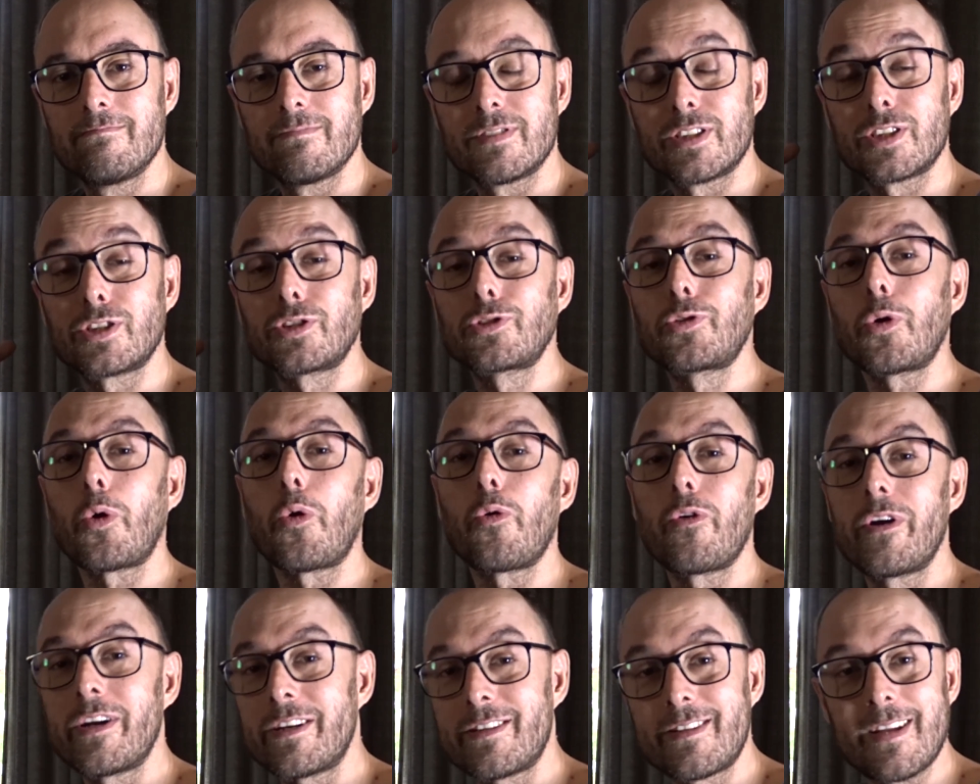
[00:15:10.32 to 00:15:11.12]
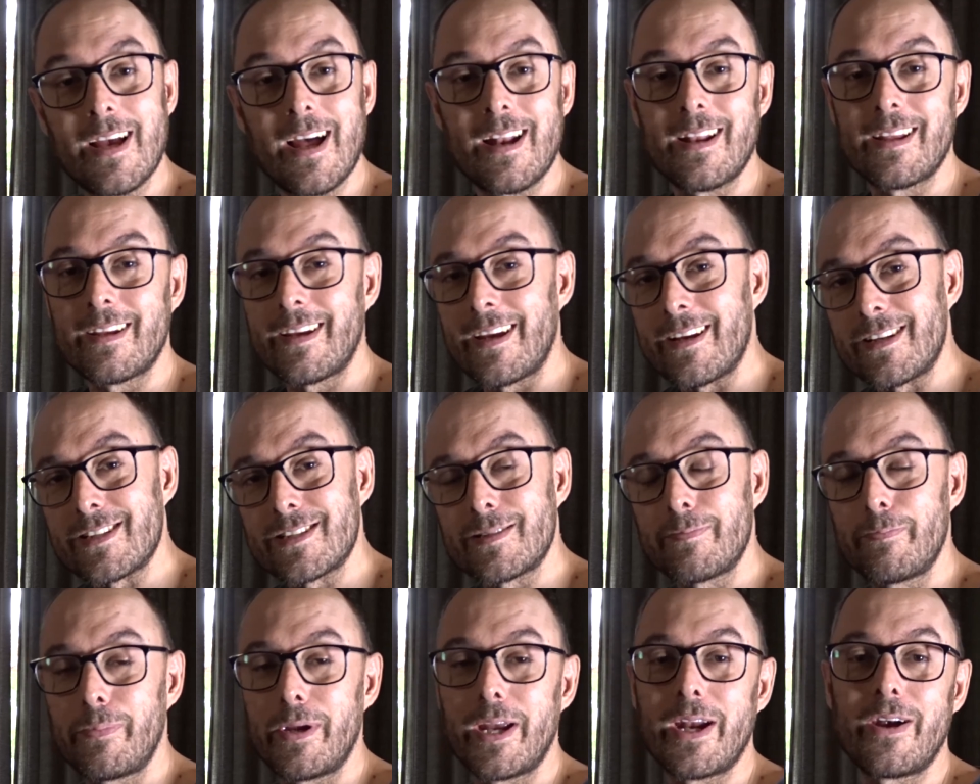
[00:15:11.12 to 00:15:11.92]
storytelling
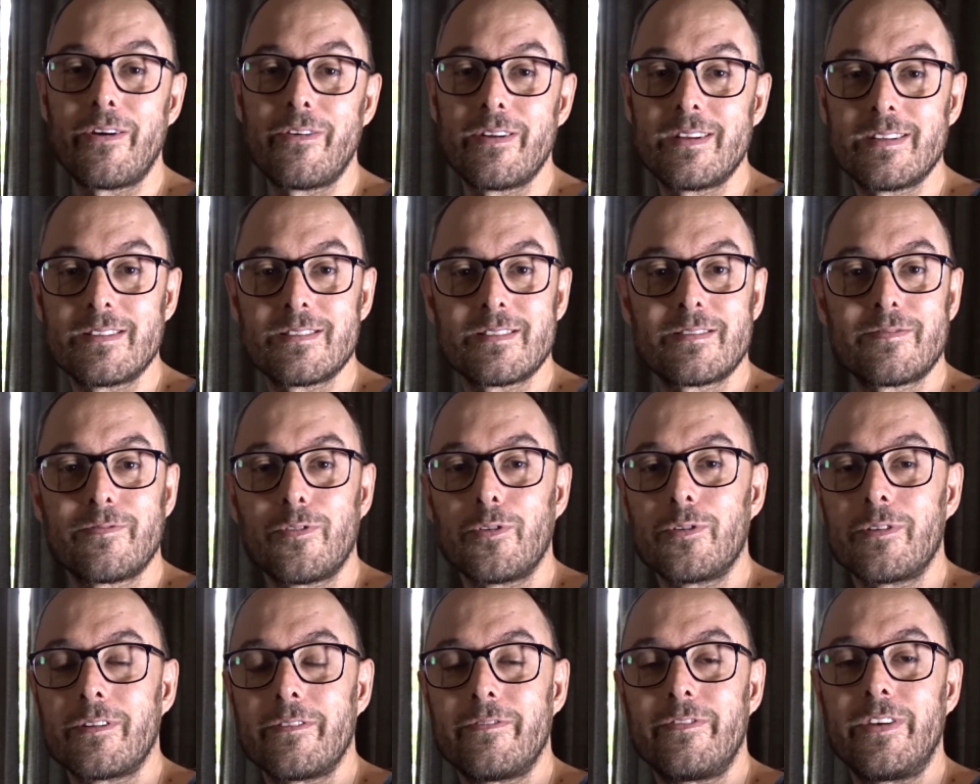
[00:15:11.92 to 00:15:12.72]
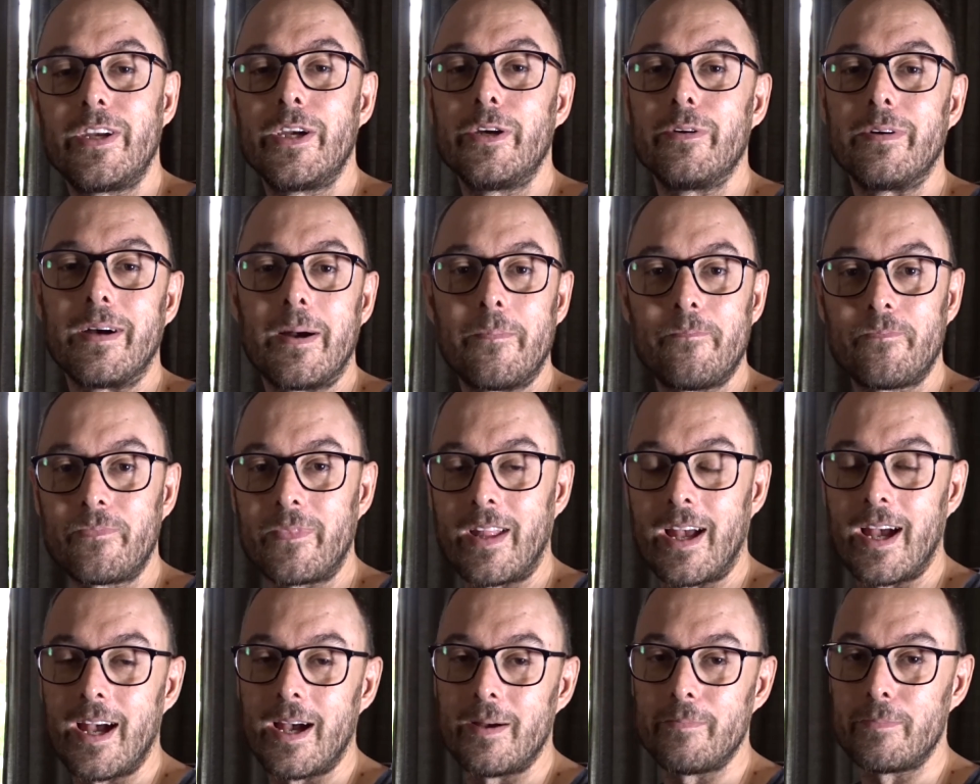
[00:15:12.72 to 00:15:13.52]
experience for the viewer,
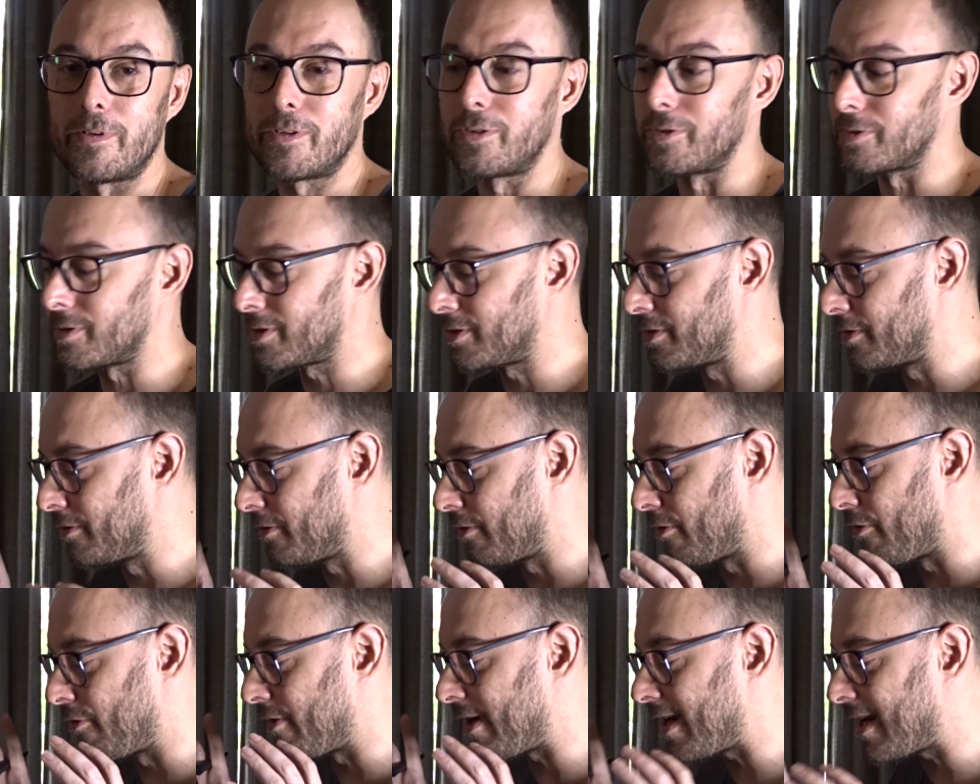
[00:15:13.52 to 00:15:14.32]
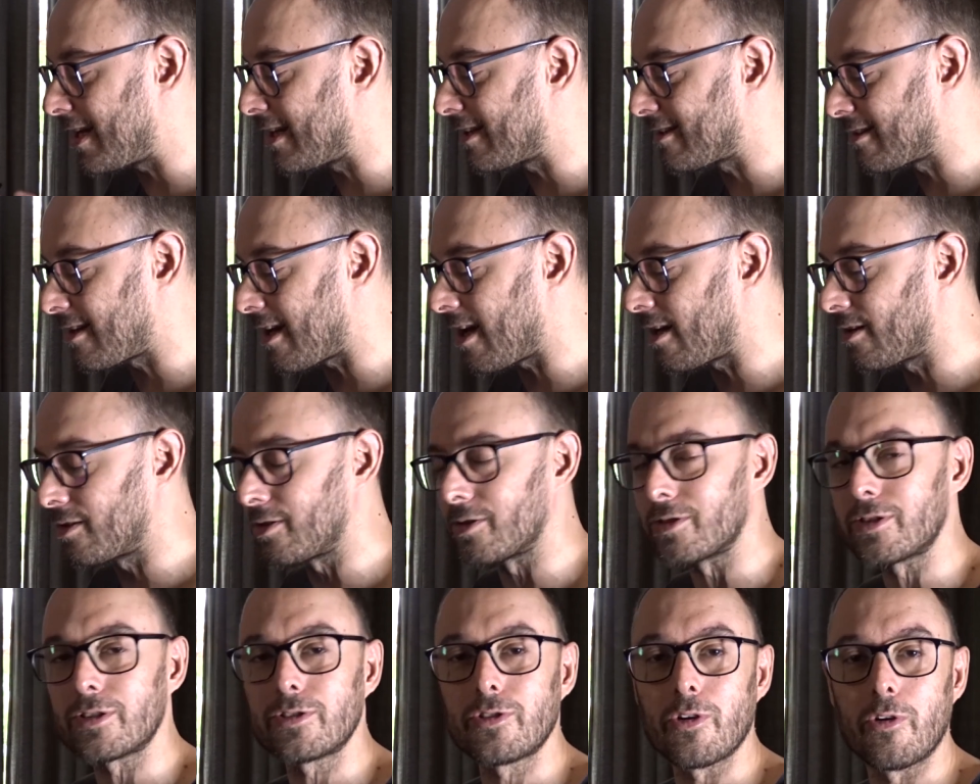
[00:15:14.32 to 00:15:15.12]
uh, because you really tell
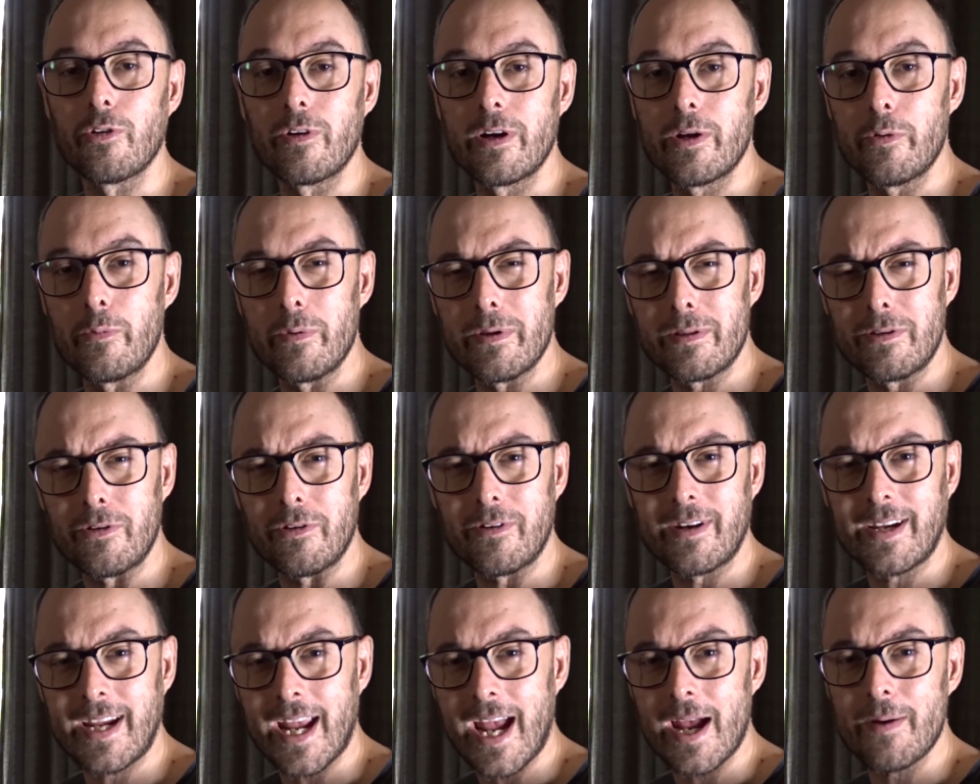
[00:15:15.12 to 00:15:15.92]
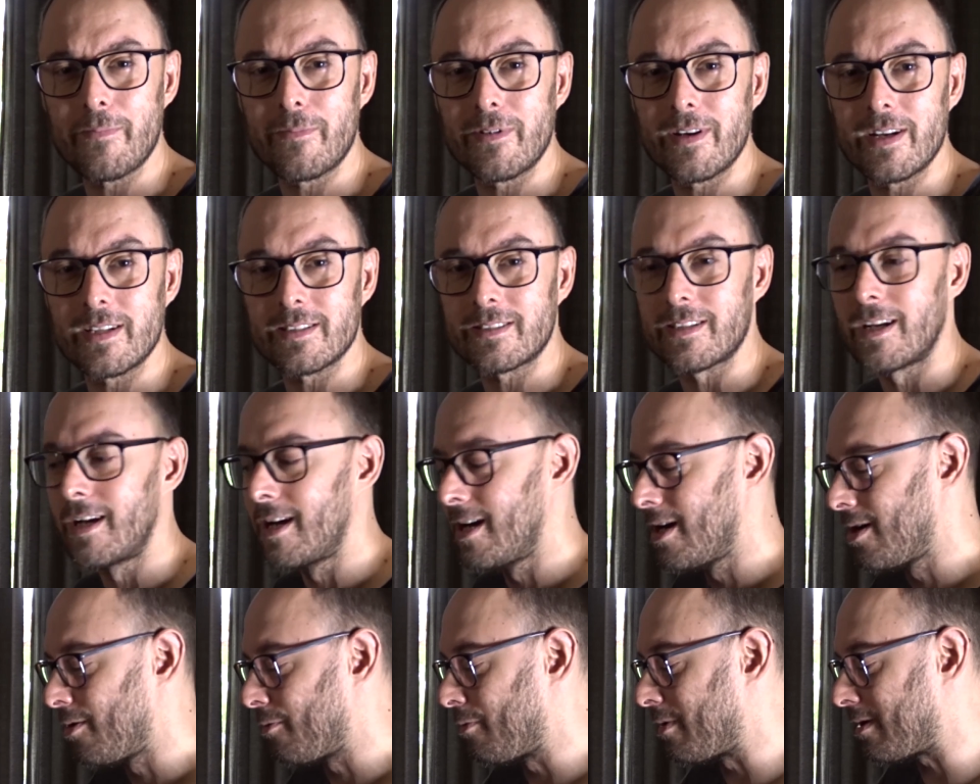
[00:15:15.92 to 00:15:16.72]
your story with your cameras,
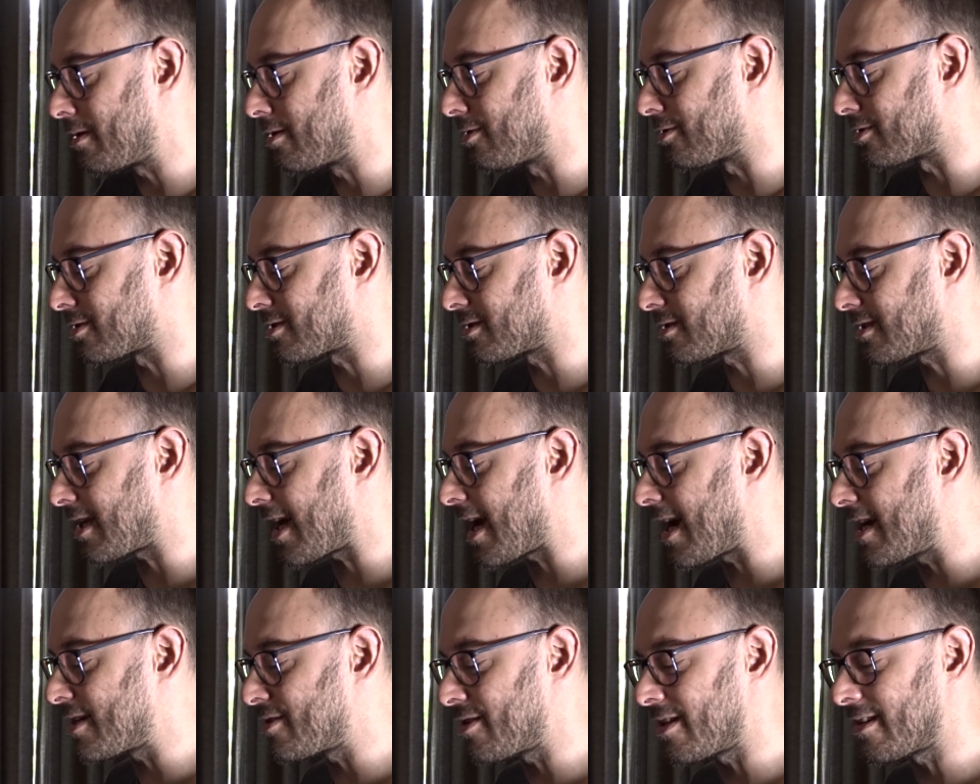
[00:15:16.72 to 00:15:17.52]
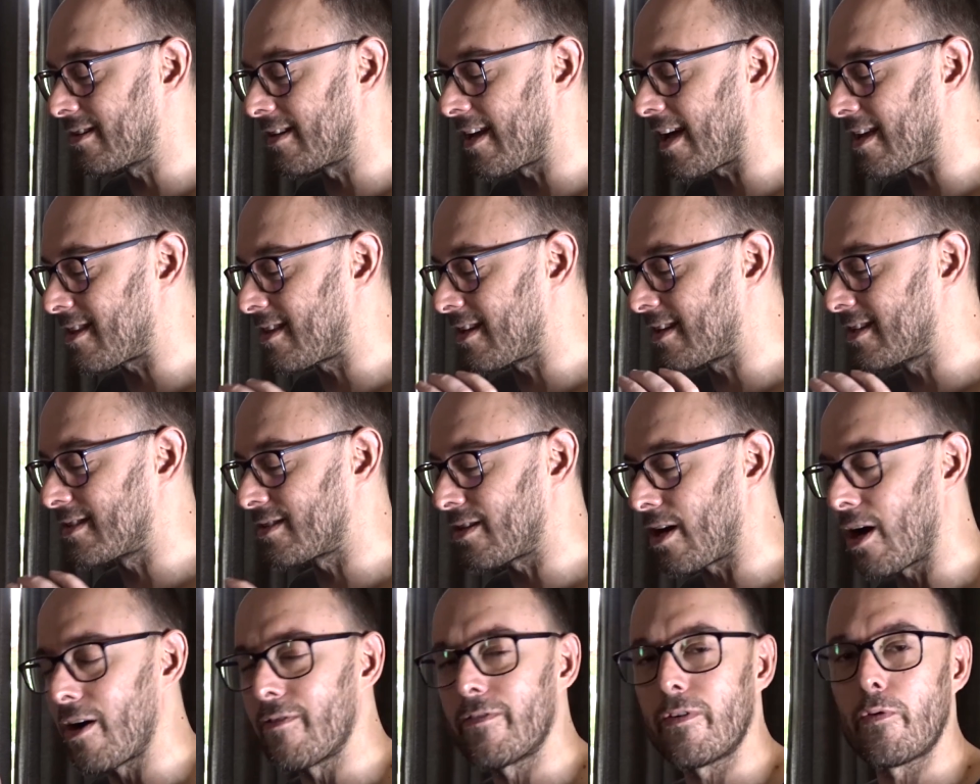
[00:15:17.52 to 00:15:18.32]
with your staging. Nothing
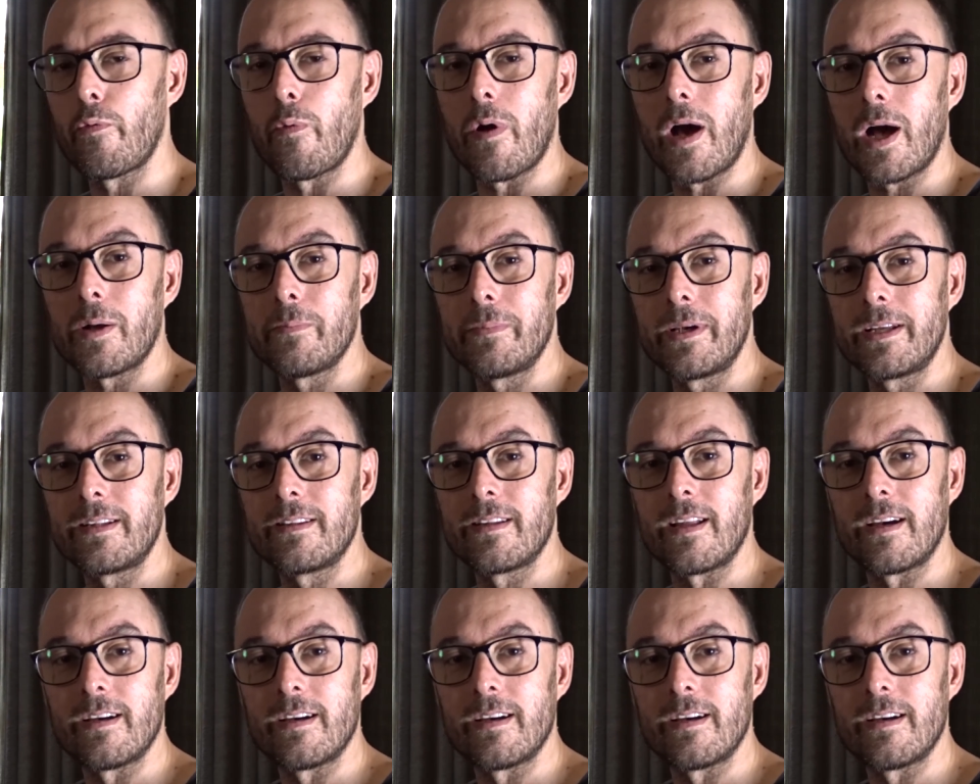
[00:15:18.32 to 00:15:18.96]
is overwhelming.